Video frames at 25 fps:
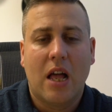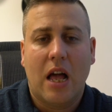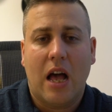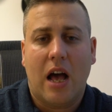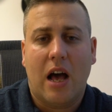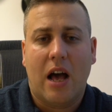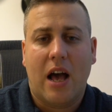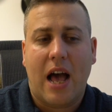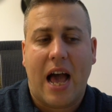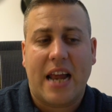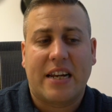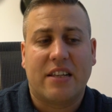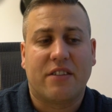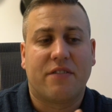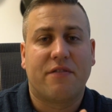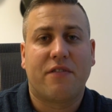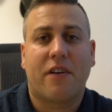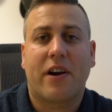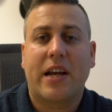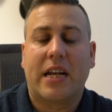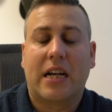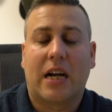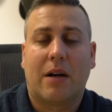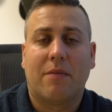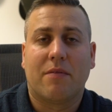And it's
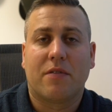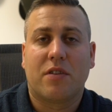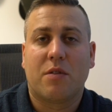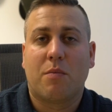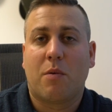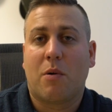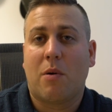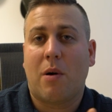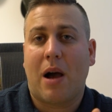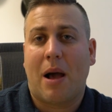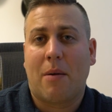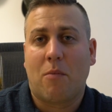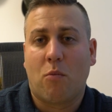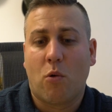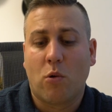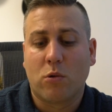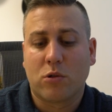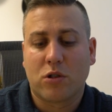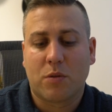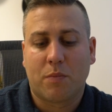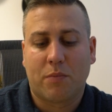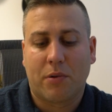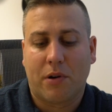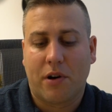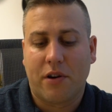very comfortable and
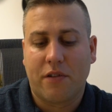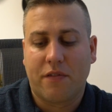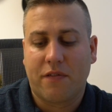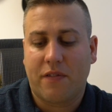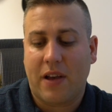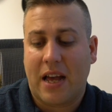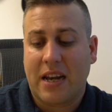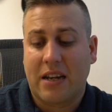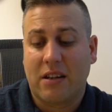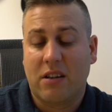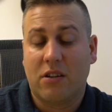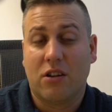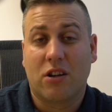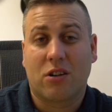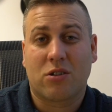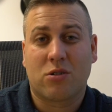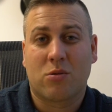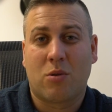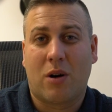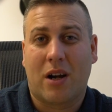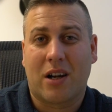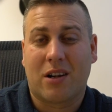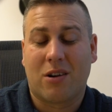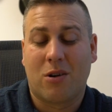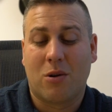waterproof and looks
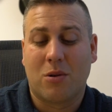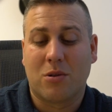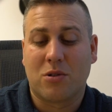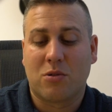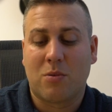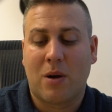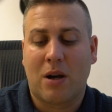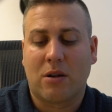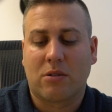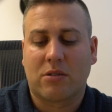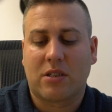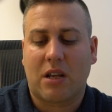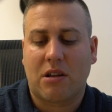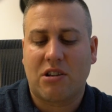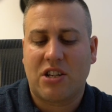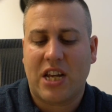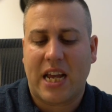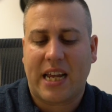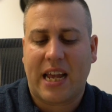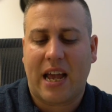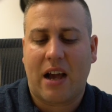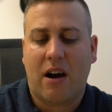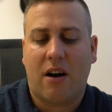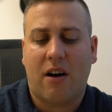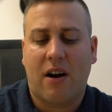quite cool as well. So
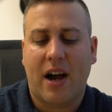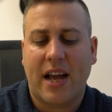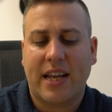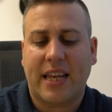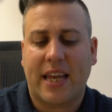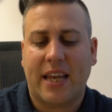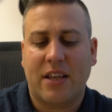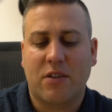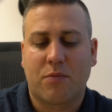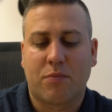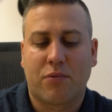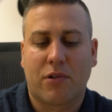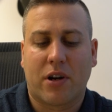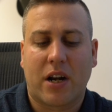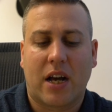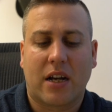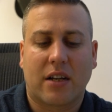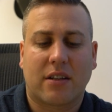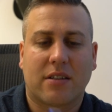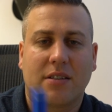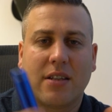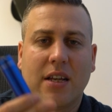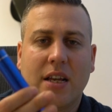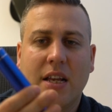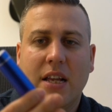check out AyeGear's
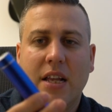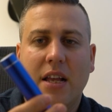products.